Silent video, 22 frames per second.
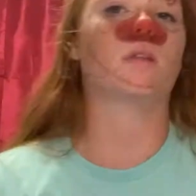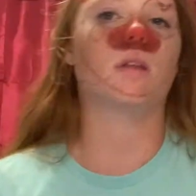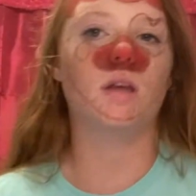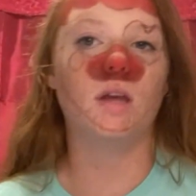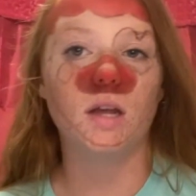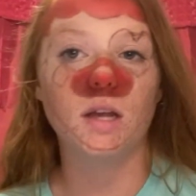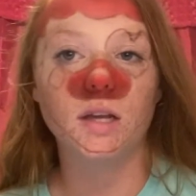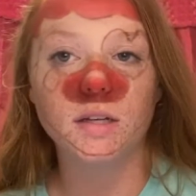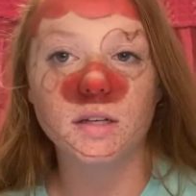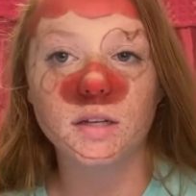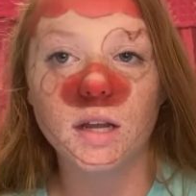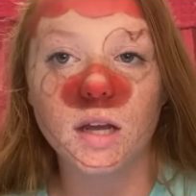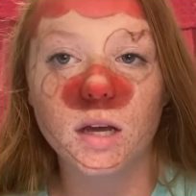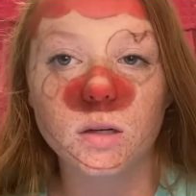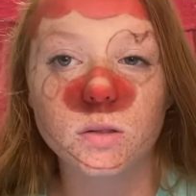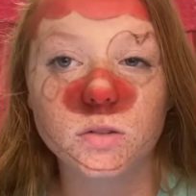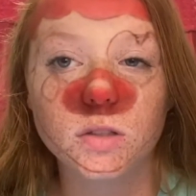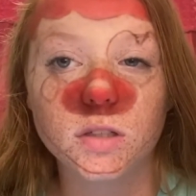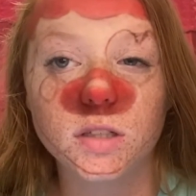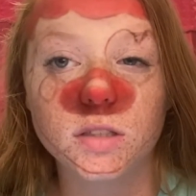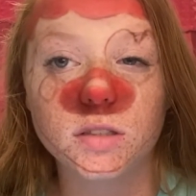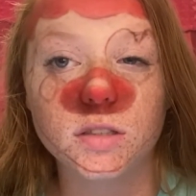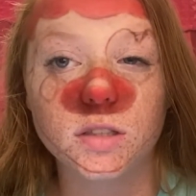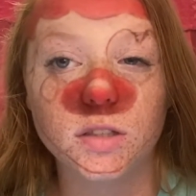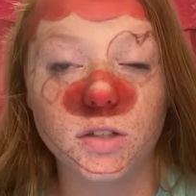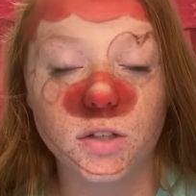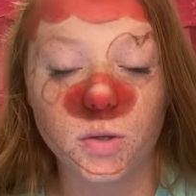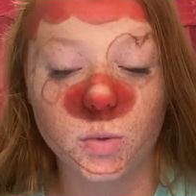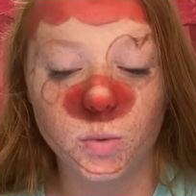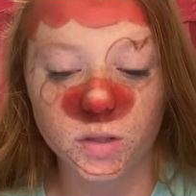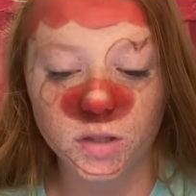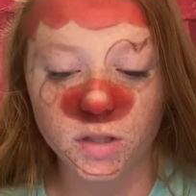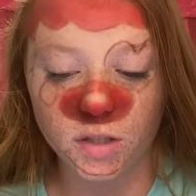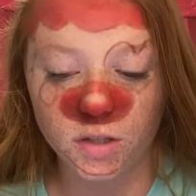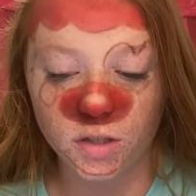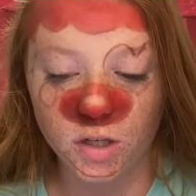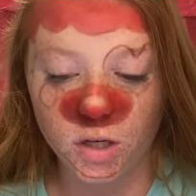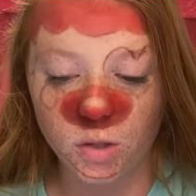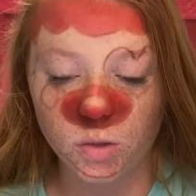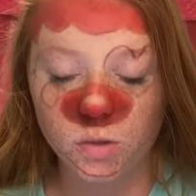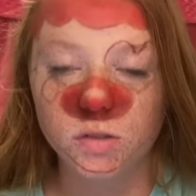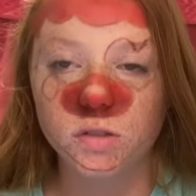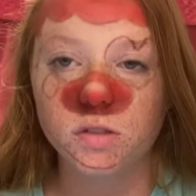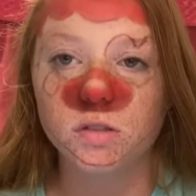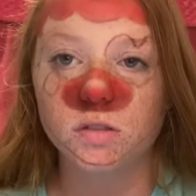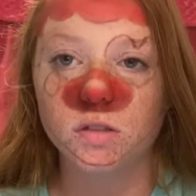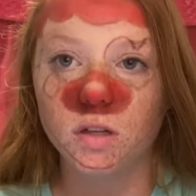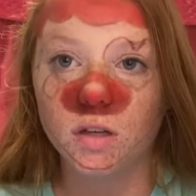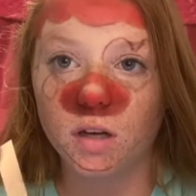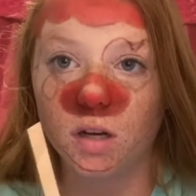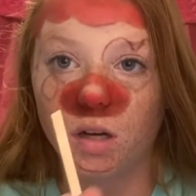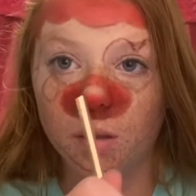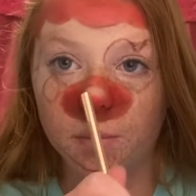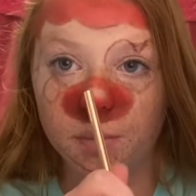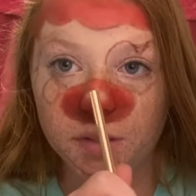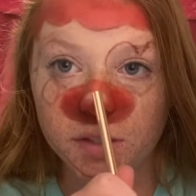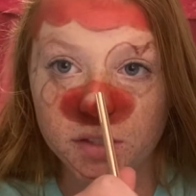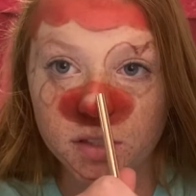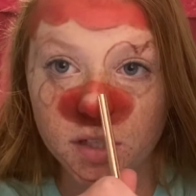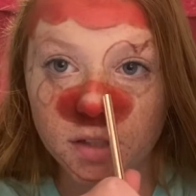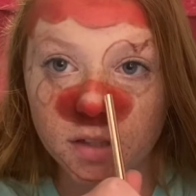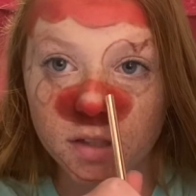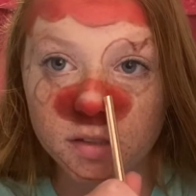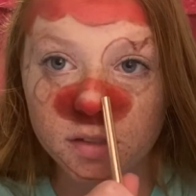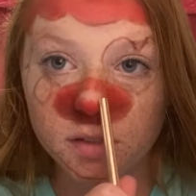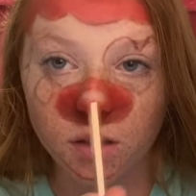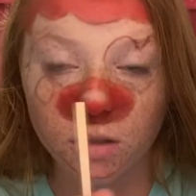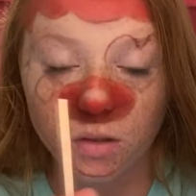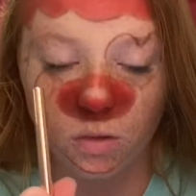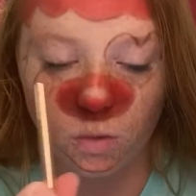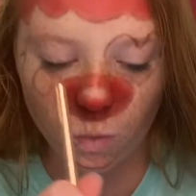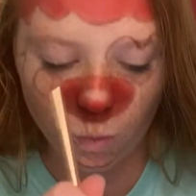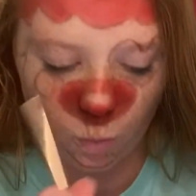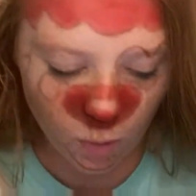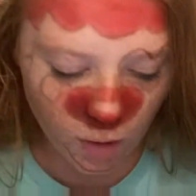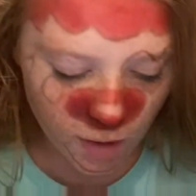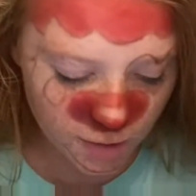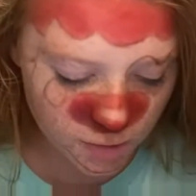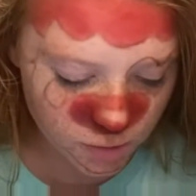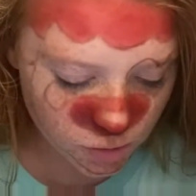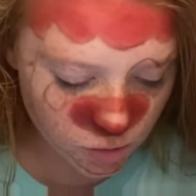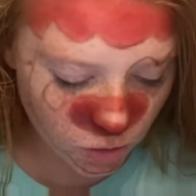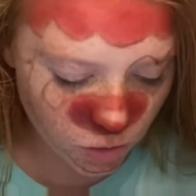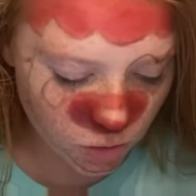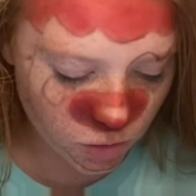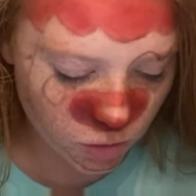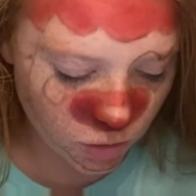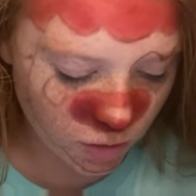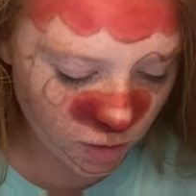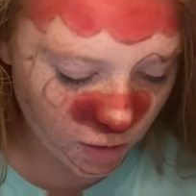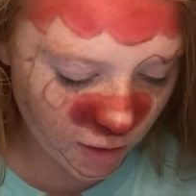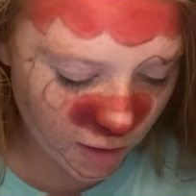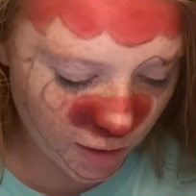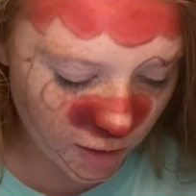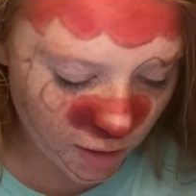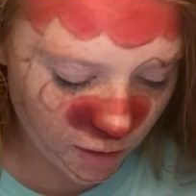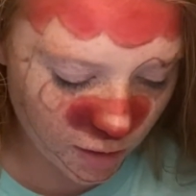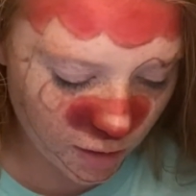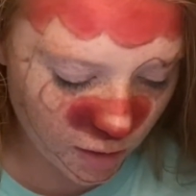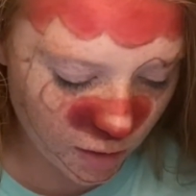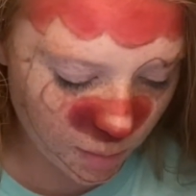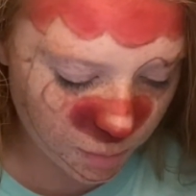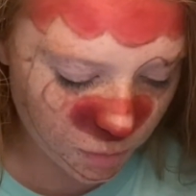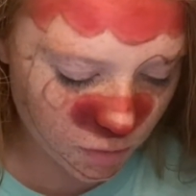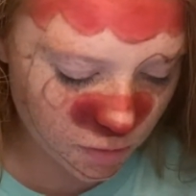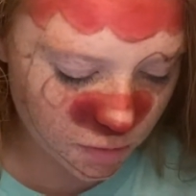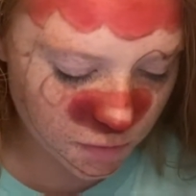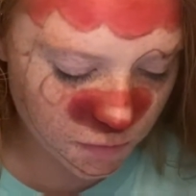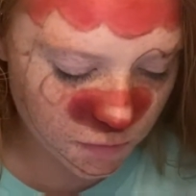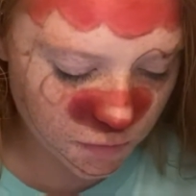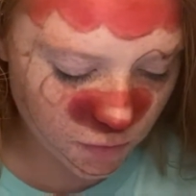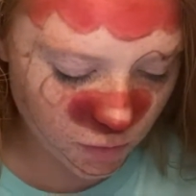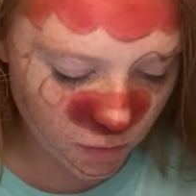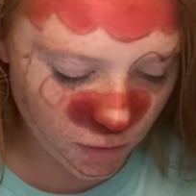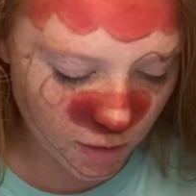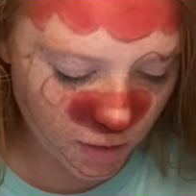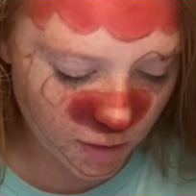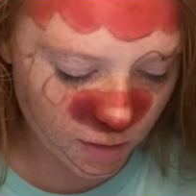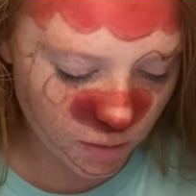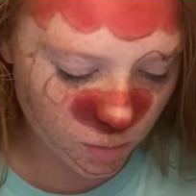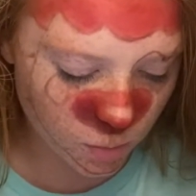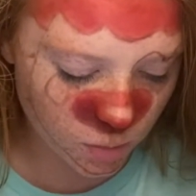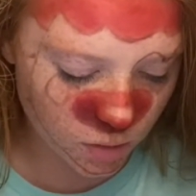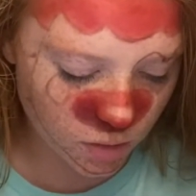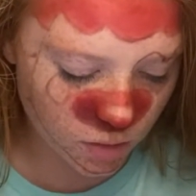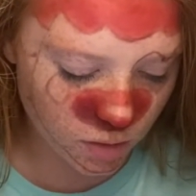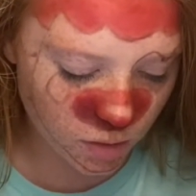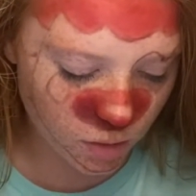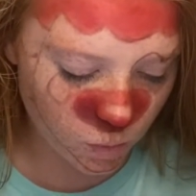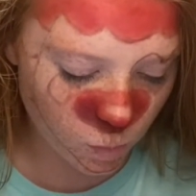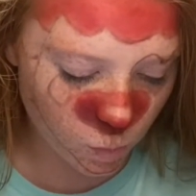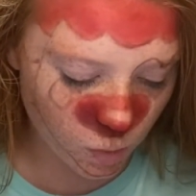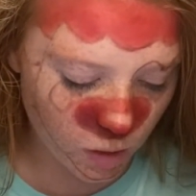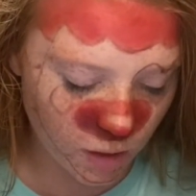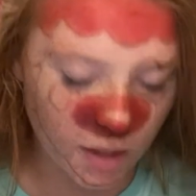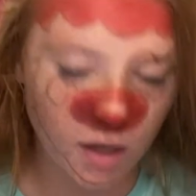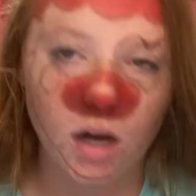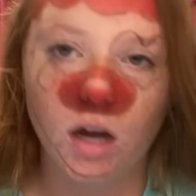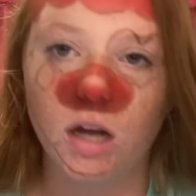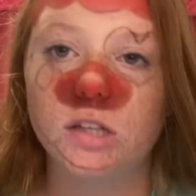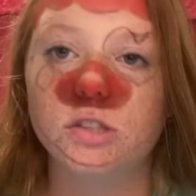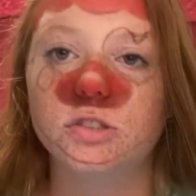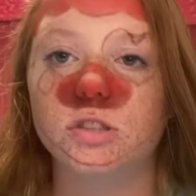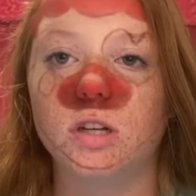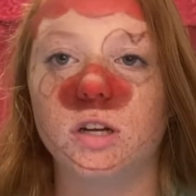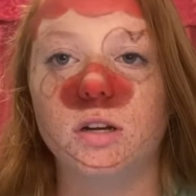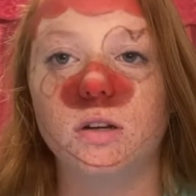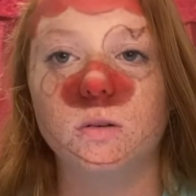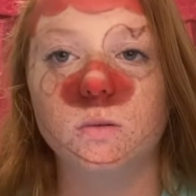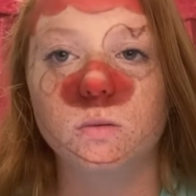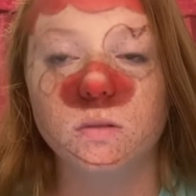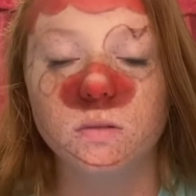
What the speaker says: And now continuing with the nose, he's got this little white circle, and I'm gonna fill that in with the white eyeshadow.